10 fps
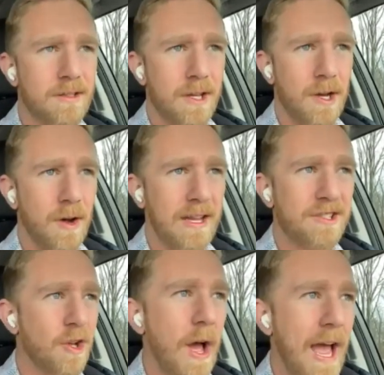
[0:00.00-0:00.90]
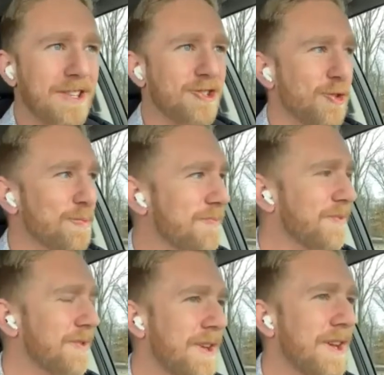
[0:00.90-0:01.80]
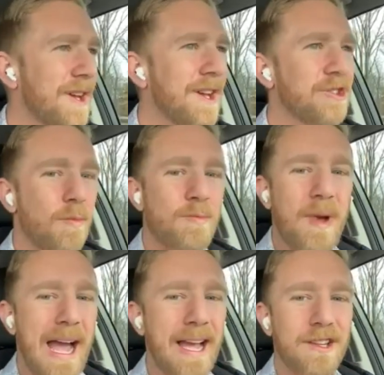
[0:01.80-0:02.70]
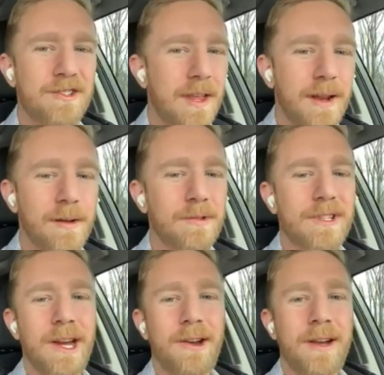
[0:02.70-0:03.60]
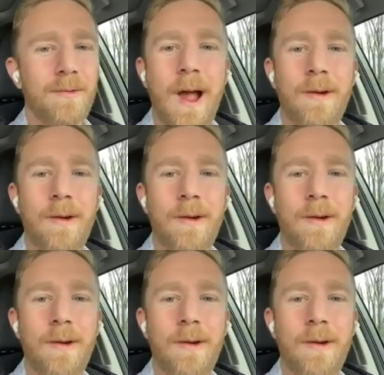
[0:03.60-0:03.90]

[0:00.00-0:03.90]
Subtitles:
I still had some baggage that I was carrying around